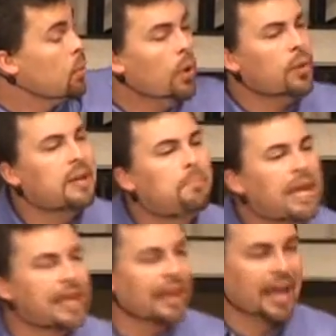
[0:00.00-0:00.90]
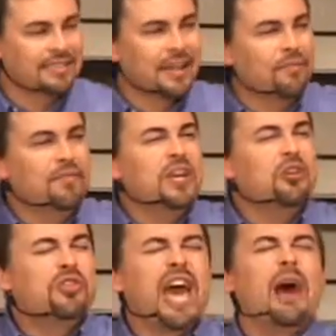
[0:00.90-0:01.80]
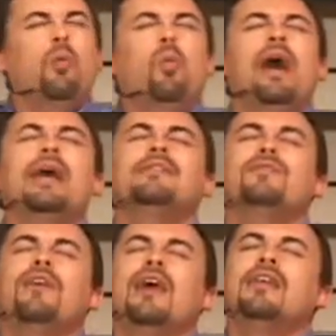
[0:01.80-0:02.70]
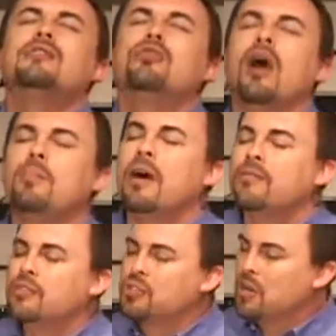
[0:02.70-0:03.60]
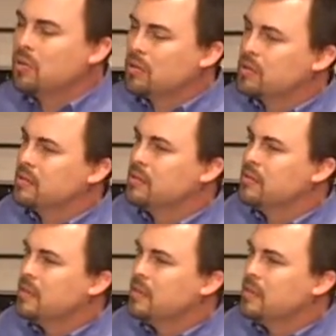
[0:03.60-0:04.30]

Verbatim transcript: What would it be like to feel that weight finally drop off your shoulders?